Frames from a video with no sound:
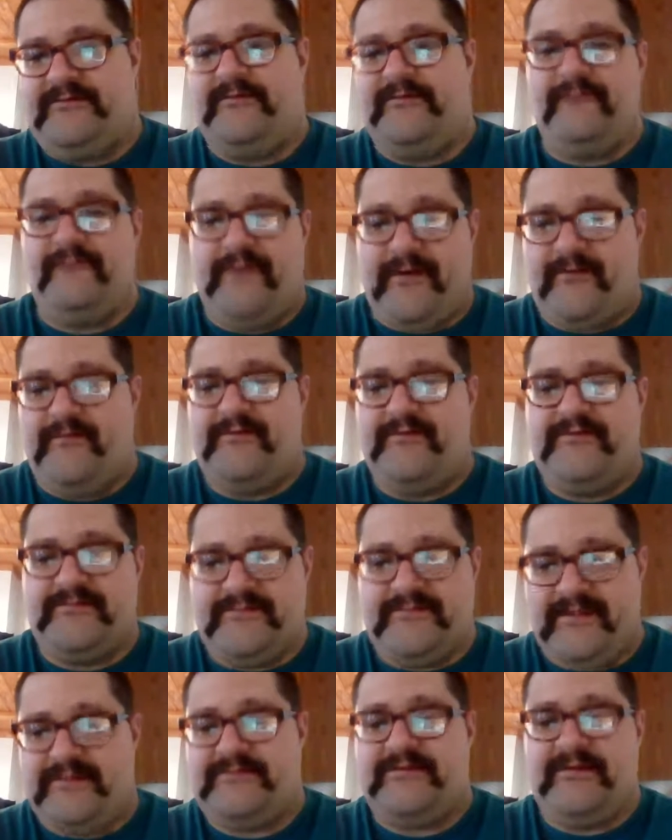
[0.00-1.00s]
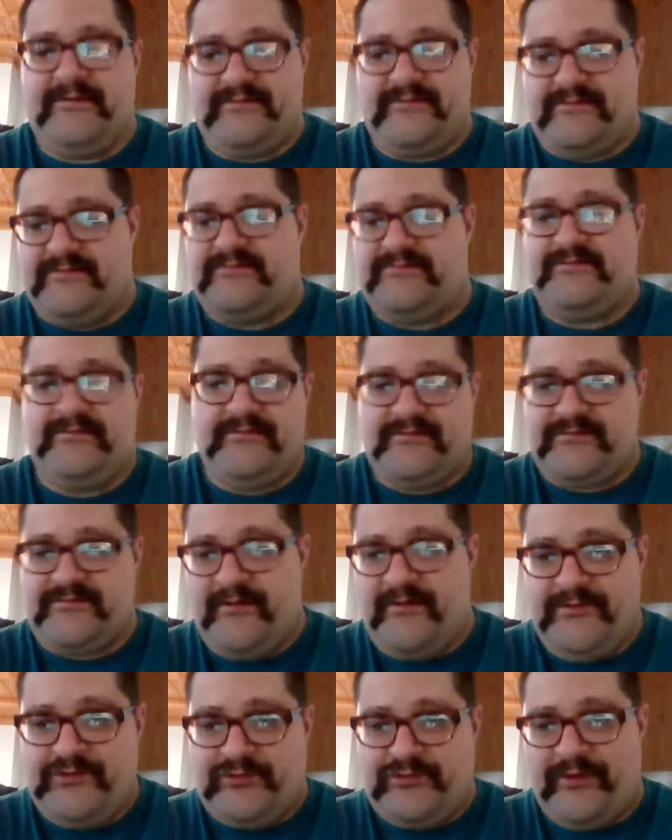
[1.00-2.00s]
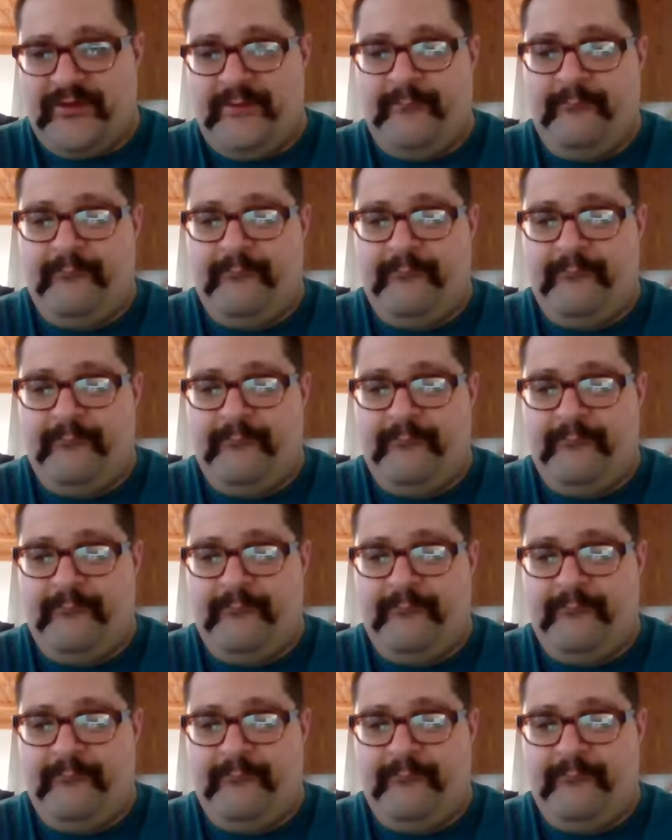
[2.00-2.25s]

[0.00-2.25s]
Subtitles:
in the various states that exist in this country.